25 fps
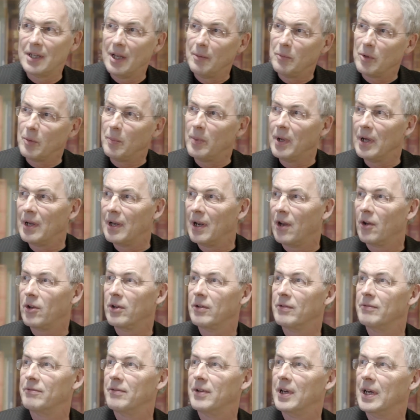seem to be a lot
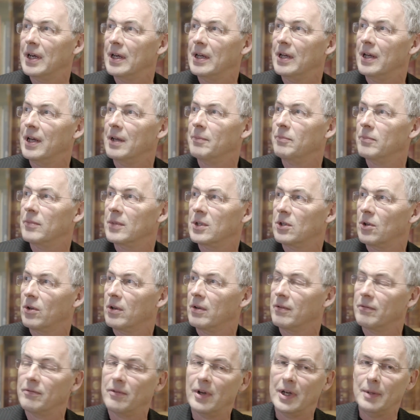of
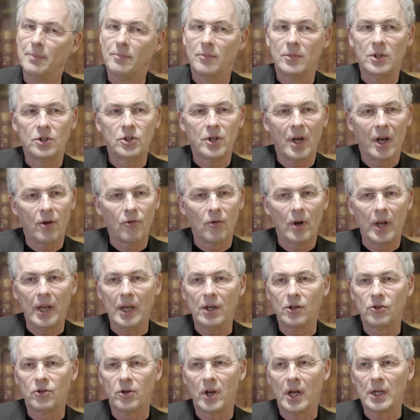general
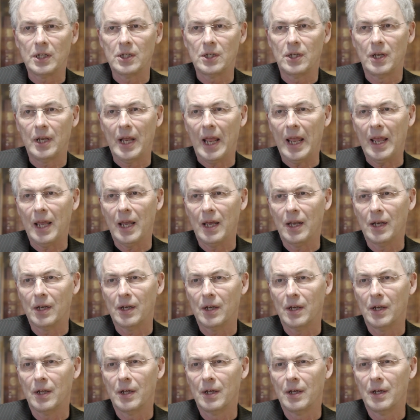interest
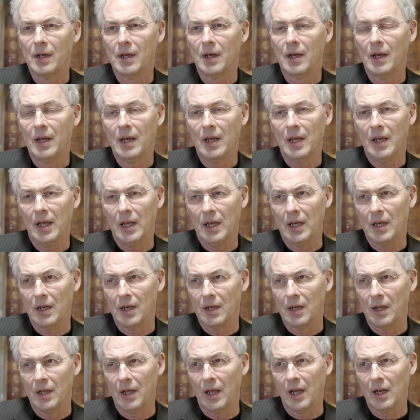in
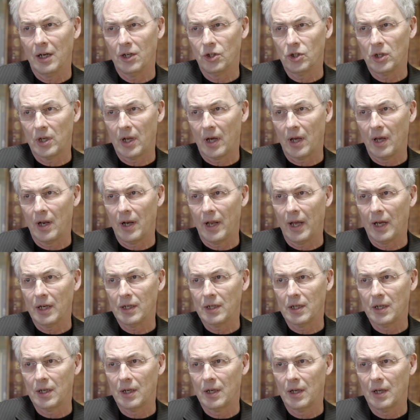English
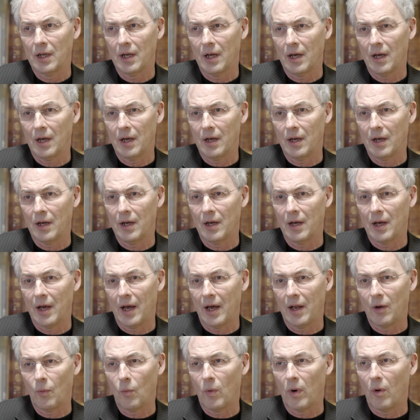dialect
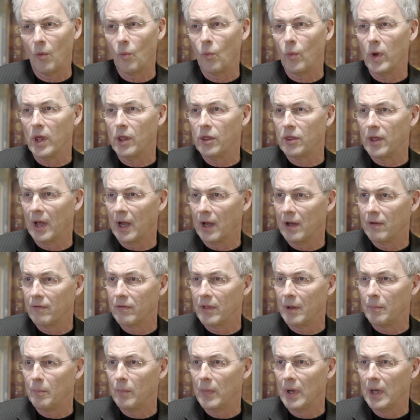and what we think of
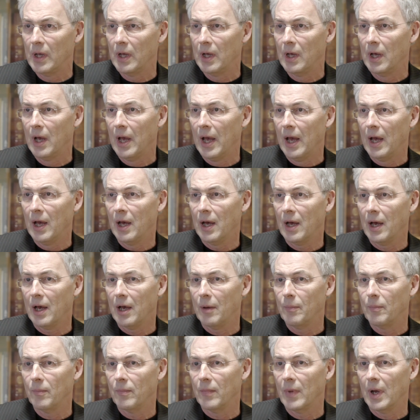them.
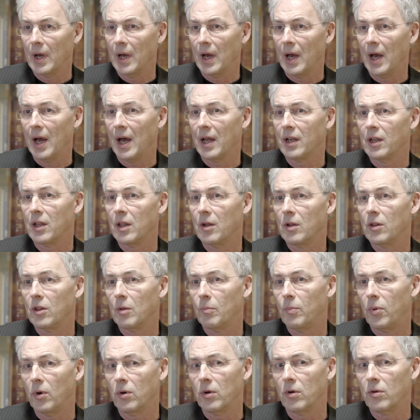And the
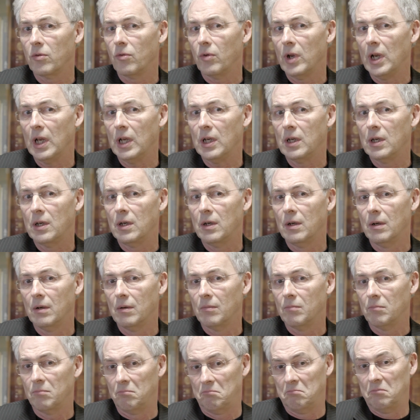book really
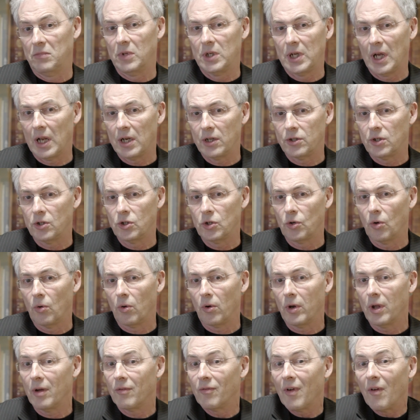tells the
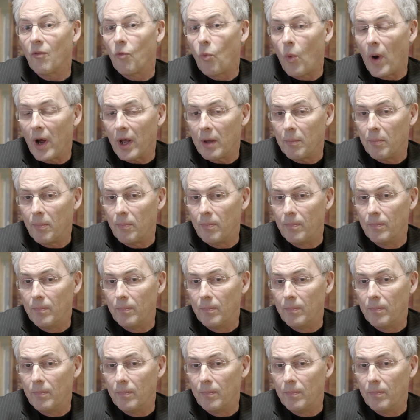story of why